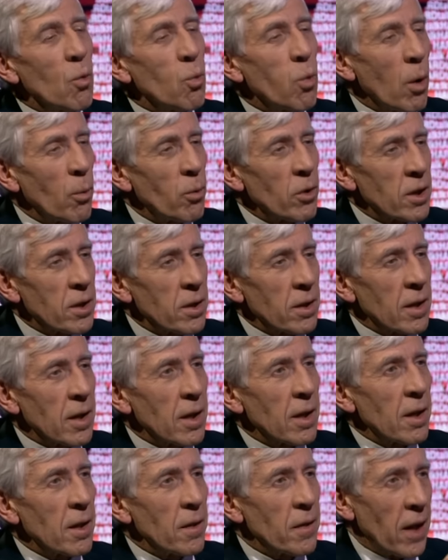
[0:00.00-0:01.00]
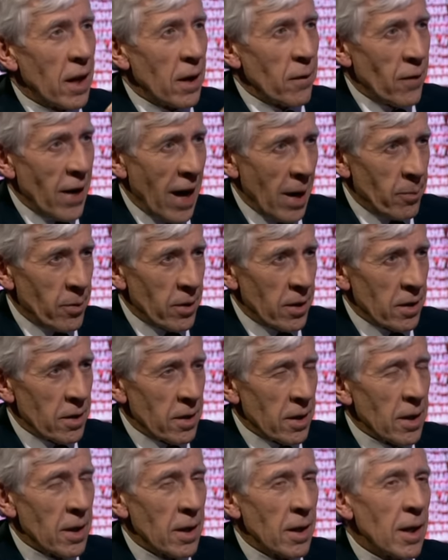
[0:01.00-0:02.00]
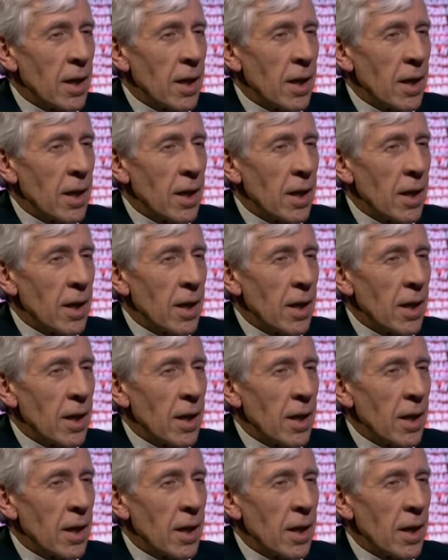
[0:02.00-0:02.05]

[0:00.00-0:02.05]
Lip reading: what would then have happened?